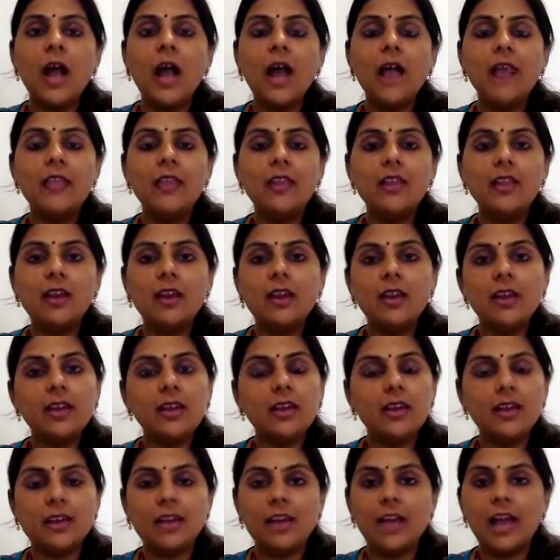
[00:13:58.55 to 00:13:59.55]
And the
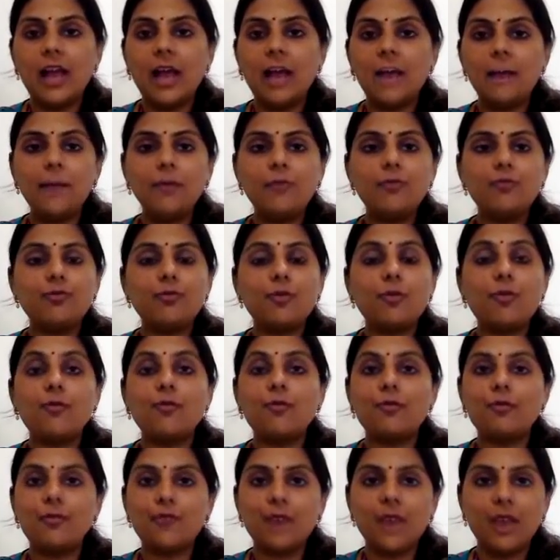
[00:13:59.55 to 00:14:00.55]
learning can happen
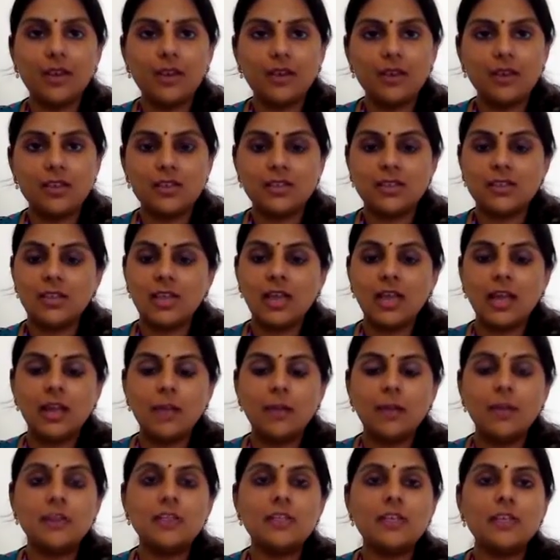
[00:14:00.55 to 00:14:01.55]
from various
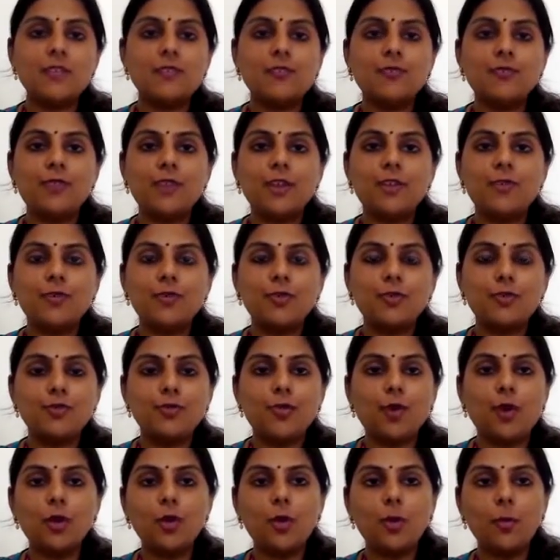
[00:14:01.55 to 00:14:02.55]
elements. If you
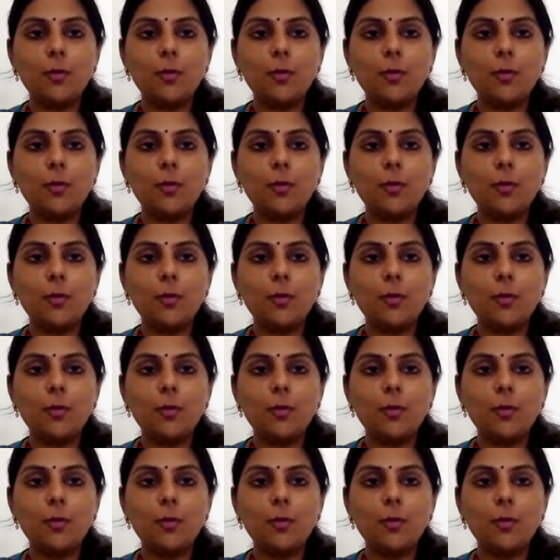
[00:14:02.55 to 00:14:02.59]
follow